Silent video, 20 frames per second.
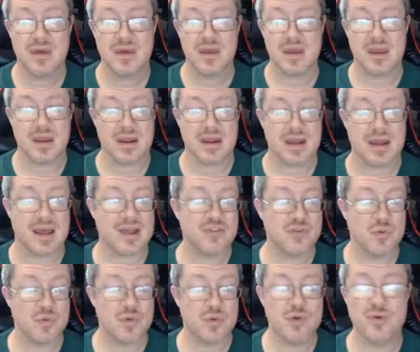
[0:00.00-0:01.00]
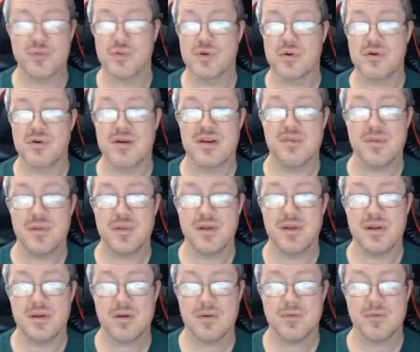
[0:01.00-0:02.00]
And as a World of Warcraft
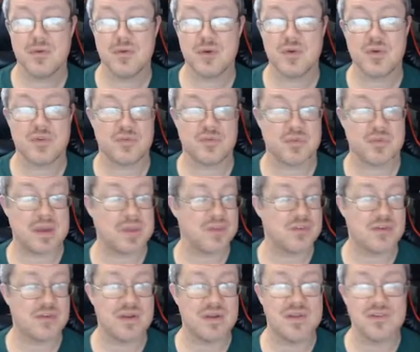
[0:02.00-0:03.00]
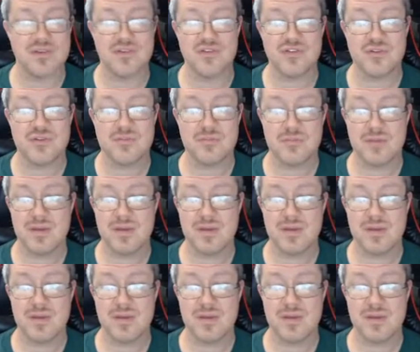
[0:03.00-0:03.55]
player who has made the transition,